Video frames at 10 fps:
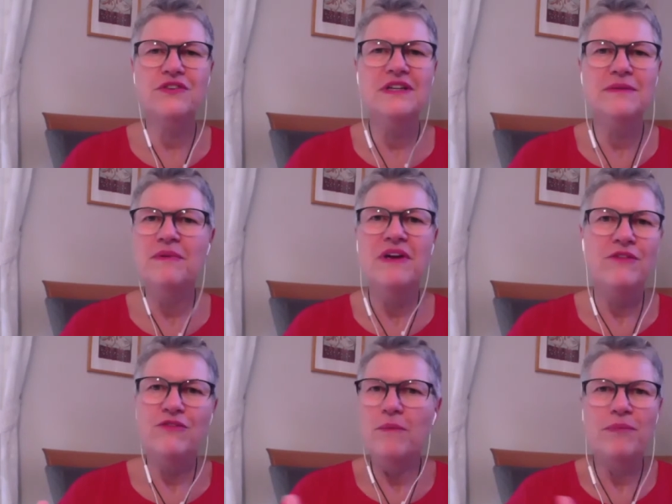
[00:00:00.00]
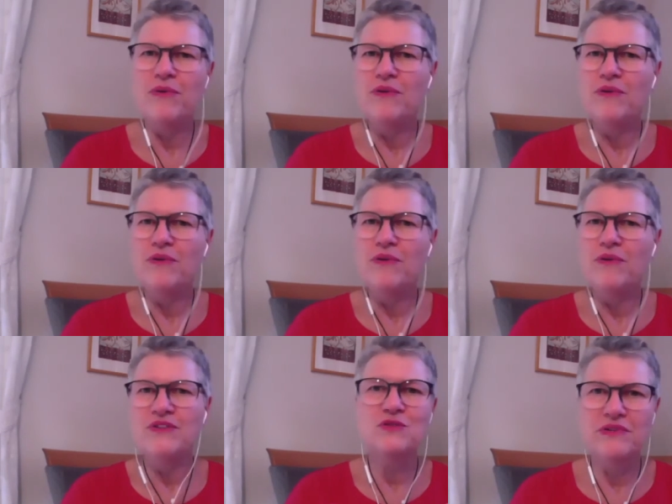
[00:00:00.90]
different from
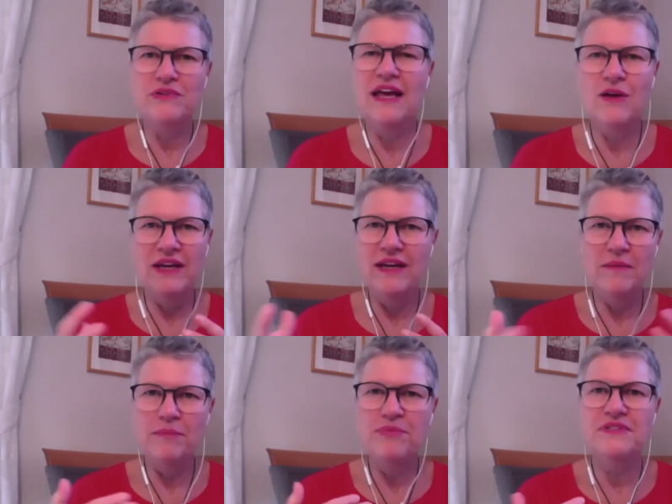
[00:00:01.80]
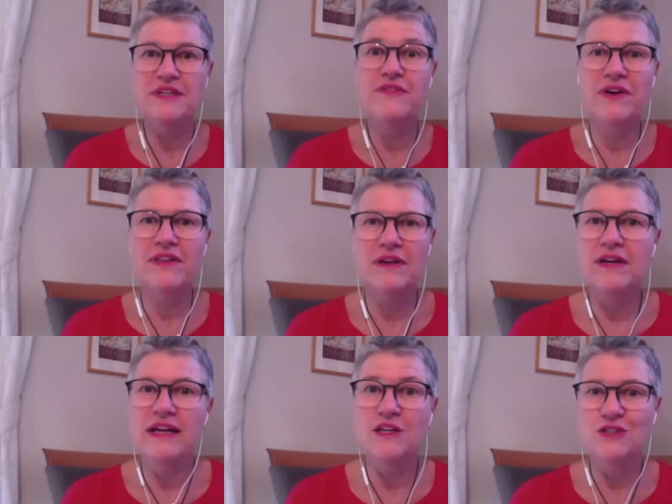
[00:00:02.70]
person to person how they
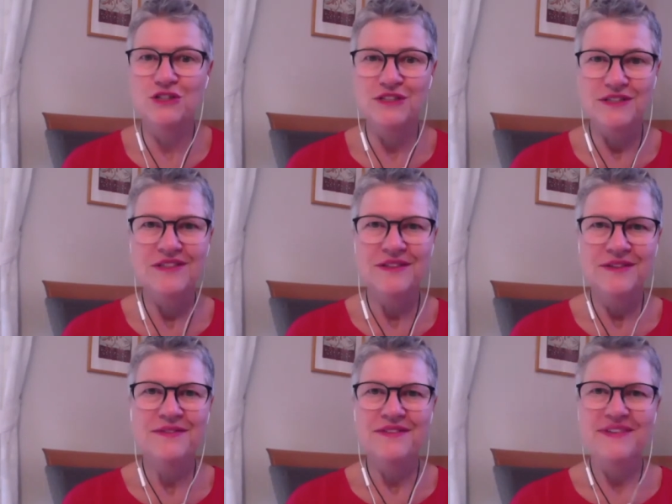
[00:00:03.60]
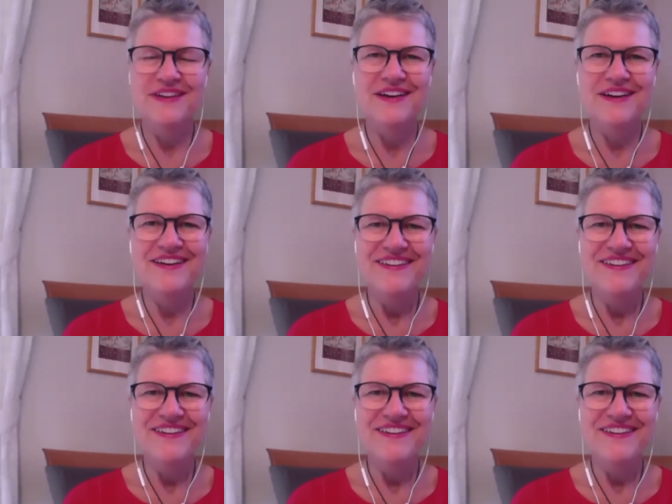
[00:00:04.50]
perceive other mm-hmm. energies. Yeah.